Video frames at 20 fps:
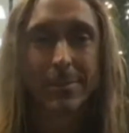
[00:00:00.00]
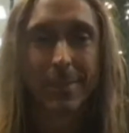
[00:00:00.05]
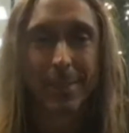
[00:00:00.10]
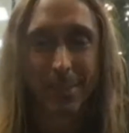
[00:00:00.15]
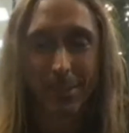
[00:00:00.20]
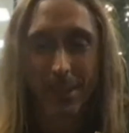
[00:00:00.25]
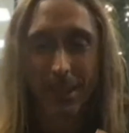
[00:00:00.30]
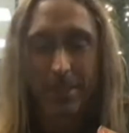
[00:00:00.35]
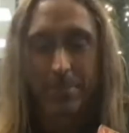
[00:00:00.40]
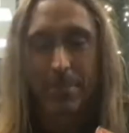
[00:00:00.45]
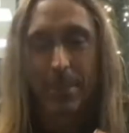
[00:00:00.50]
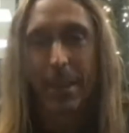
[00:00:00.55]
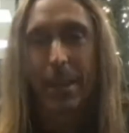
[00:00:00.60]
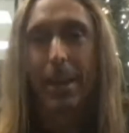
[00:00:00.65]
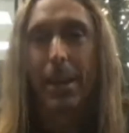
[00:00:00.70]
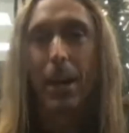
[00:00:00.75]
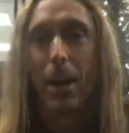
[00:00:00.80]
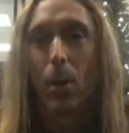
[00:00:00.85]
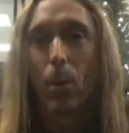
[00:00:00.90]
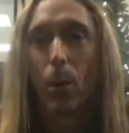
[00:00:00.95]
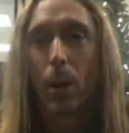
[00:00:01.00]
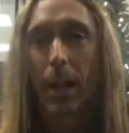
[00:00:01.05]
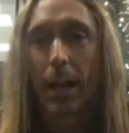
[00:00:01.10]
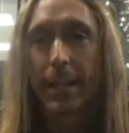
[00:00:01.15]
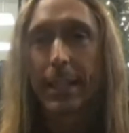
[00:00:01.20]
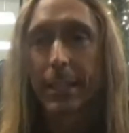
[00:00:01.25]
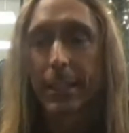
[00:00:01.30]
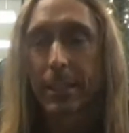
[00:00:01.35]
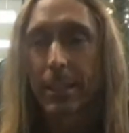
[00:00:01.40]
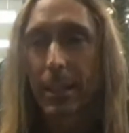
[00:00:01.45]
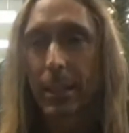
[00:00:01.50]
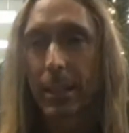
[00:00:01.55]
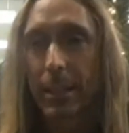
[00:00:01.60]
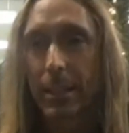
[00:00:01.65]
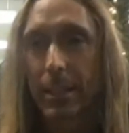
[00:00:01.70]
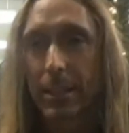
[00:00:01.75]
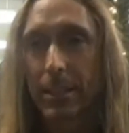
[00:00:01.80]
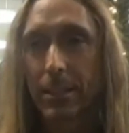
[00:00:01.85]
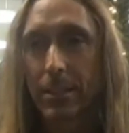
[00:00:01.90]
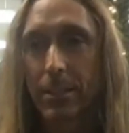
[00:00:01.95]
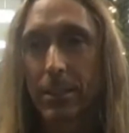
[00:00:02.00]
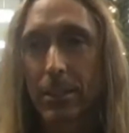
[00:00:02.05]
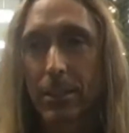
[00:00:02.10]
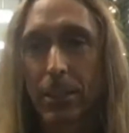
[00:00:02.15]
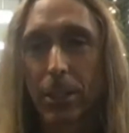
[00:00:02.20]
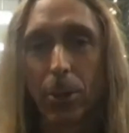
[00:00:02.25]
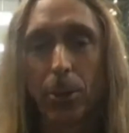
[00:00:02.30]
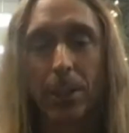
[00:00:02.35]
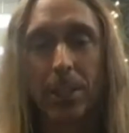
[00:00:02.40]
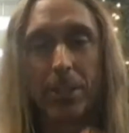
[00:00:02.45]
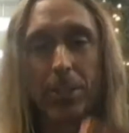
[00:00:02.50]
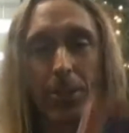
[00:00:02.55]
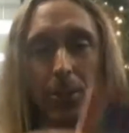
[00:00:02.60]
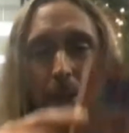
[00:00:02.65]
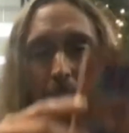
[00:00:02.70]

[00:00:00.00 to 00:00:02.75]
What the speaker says: Okay. Well, I can go into